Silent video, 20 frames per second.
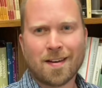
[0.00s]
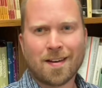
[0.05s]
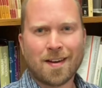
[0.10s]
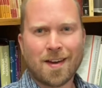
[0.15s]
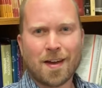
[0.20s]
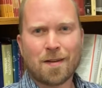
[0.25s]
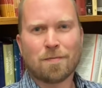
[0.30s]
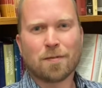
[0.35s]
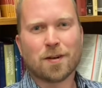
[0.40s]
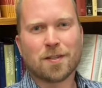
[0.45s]

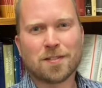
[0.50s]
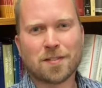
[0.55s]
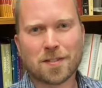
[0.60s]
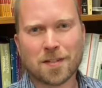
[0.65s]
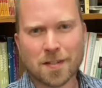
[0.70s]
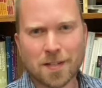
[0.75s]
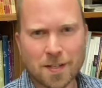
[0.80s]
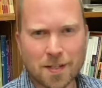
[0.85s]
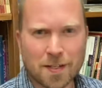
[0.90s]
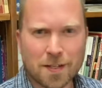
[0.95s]
Hey friends,
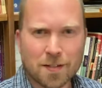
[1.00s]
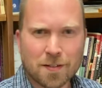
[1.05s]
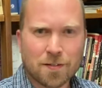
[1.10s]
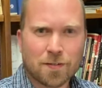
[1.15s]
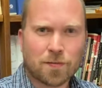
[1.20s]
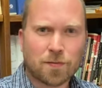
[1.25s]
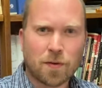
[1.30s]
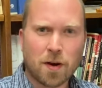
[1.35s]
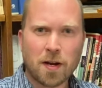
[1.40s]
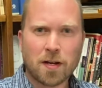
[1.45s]
it's
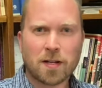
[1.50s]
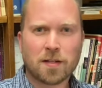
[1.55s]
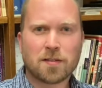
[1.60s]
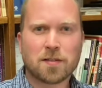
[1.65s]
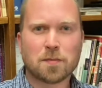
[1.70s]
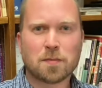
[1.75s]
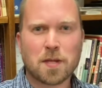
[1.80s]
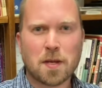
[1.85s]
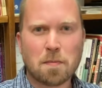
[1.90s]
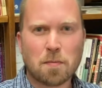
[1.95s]
Friday,
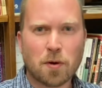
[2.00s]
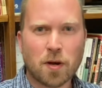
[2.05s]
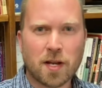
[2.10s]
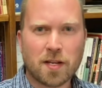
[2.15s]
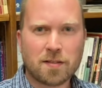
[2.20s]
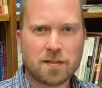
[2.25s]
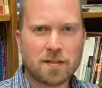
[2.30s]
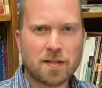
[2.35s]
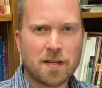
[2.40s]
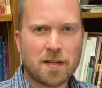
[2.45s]
September
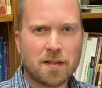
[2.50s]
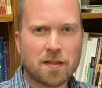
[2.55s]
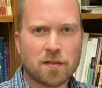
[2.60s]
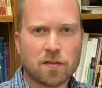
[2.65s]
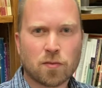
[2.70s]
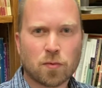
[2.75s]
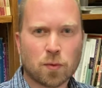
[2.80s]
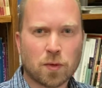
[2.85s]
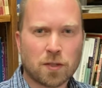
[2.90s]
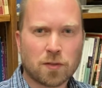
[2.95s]

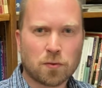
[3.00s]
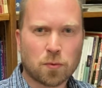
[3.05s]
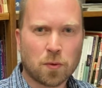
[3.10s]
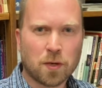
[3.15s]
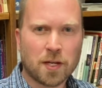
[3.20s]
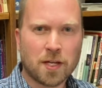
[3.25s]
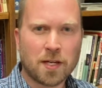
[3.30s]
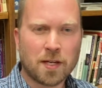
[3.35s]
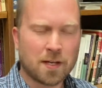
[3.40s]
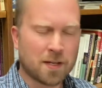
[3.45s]
18th,
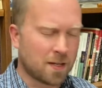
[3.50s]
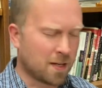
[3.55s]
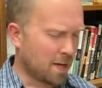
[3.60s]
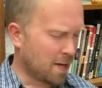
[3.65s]
2020,